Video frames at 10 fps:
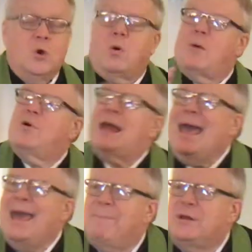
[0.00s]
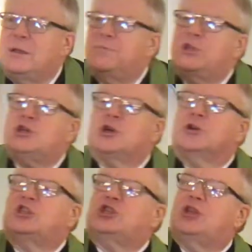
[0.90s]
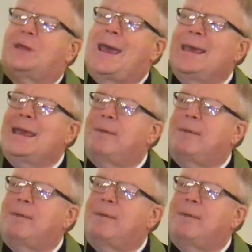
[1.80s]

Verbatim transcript: What would happen if the church today